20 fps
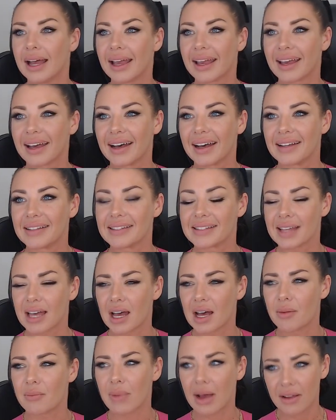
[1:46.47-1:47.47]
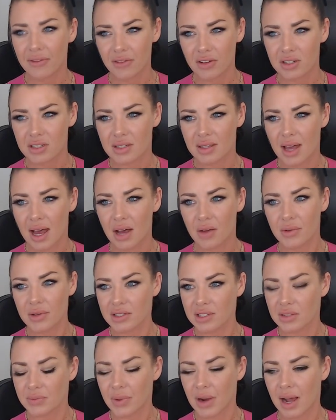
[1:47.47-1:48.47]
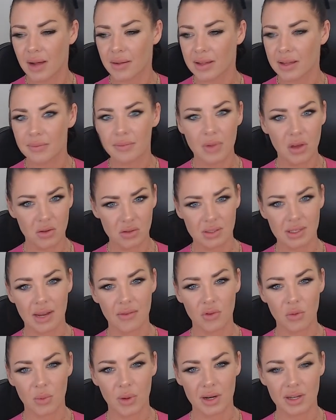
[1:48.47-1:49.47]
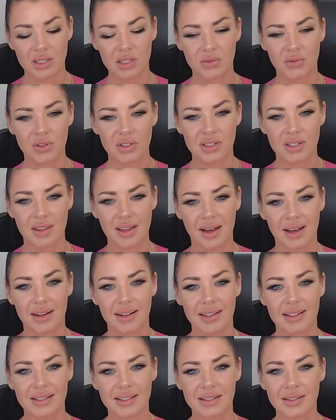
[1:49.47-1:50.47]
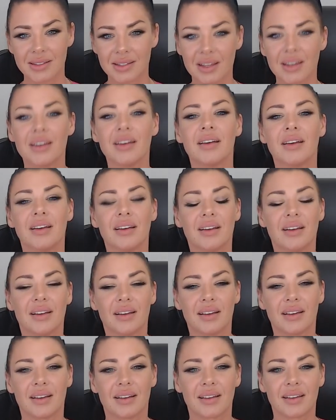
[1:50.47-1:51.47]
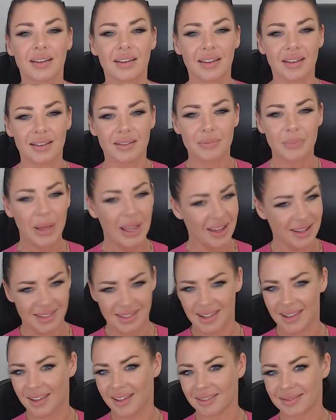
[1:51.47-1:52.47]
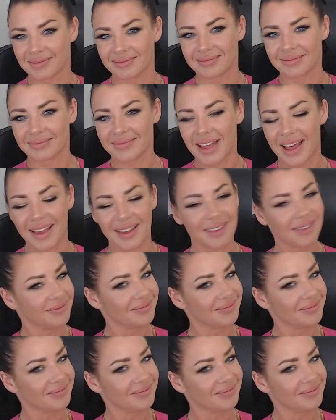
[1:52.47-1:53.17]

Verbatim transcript: And uh, my first thought, which is probably most everybody's first thought, is painting. Like,